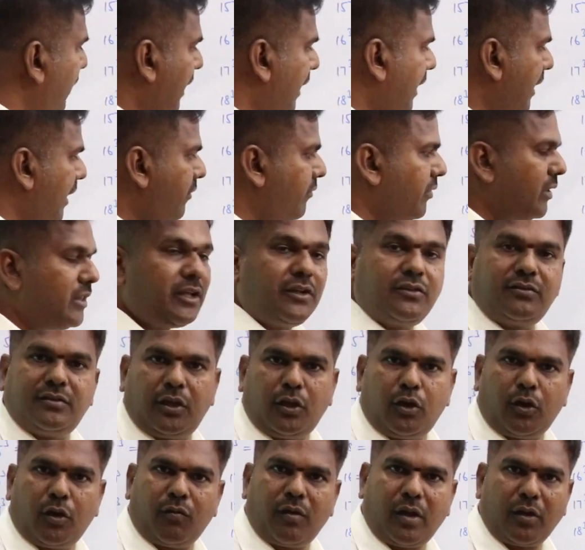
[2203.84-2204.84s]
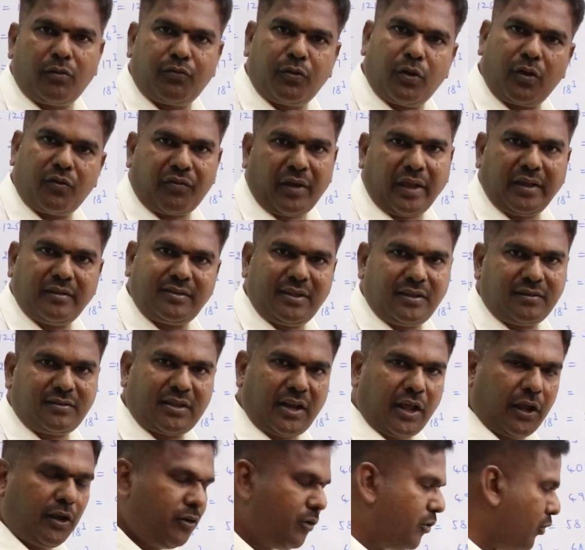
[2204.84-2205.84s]
be ending with a 0, 1, 4, 5,
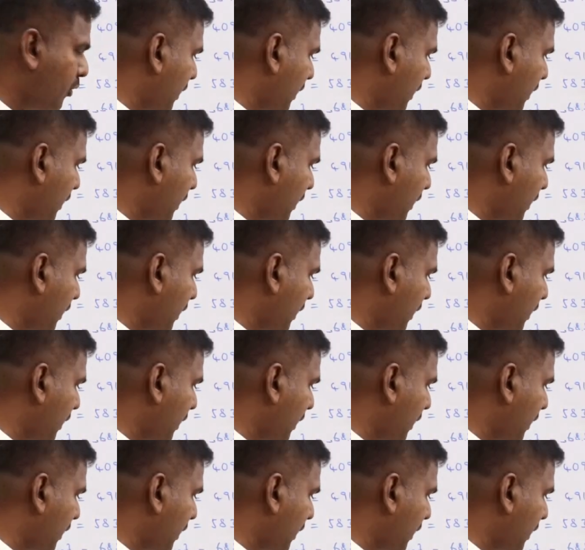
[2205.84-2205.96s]
6, 9